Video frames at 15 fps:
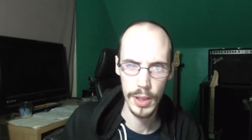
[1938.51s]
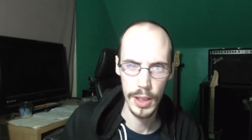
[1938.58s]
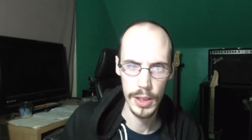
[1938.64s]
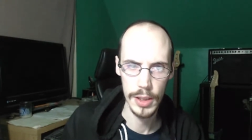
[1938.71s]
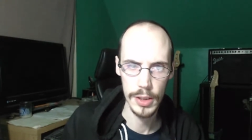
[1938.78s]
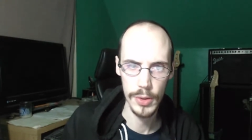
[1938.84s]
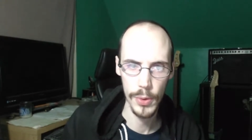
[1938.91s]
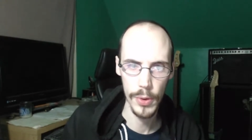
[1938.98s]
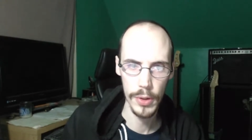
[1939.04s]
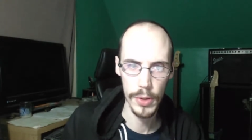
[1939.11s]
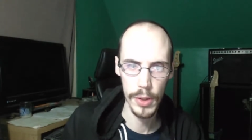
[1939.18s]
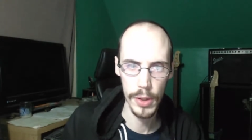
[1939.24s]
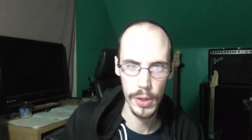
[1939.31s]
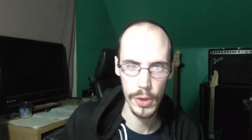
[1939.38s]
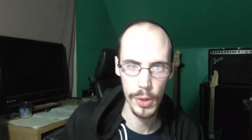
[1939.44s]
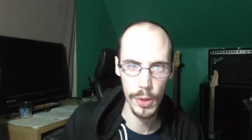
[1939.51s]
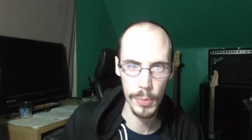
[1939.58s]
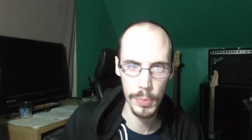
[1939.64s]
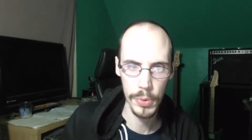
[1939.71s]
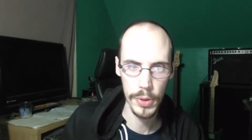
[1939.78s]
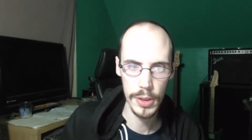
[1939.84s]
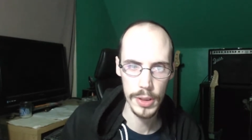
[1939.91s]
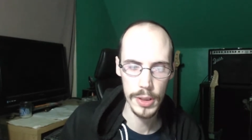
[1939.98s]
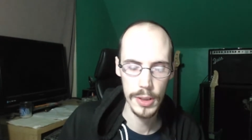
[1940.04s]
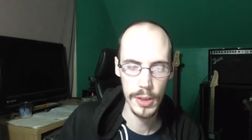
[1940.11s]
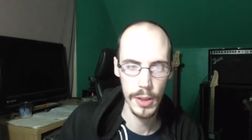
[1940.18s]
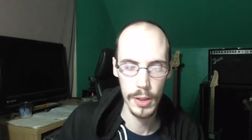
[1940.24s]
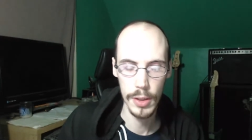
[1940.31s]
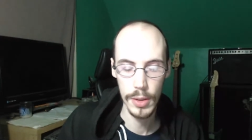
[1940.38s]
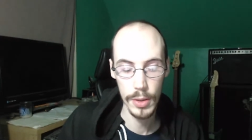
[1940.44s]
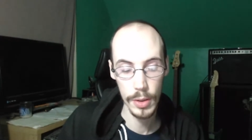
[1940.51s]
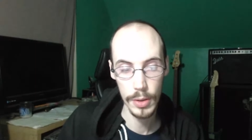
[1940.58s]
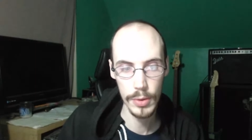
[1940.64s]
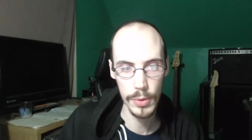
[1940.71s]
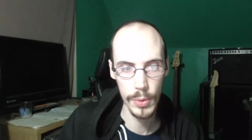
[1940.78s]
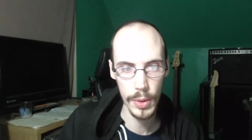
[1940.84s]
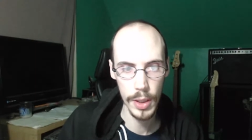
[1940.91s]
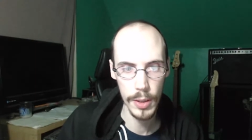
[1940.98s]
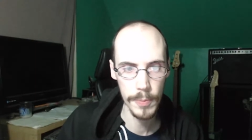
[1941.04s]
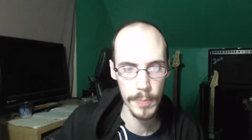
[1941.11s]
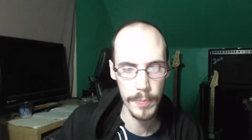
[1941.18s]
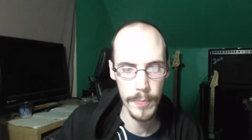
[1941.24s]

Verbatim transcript: He's loyal to the third prince or third queen.